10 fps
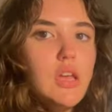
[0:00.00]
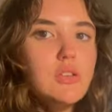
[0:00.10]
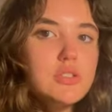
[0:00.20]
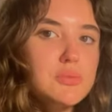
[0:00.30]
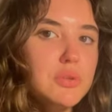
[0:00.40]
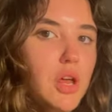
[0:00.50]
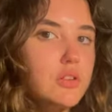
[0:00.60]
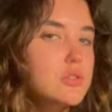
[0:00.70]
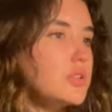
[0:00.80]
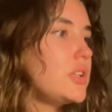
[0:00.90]
Used to
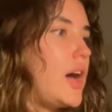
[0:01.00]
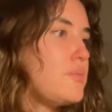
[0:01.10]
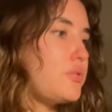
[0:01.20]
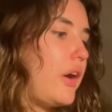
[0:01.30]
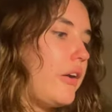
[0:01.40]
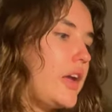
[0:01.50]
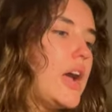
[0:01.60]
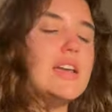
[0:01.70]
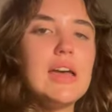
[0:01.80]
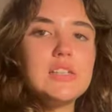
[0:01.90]
belong to a library.
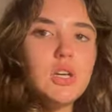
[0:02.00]
Again,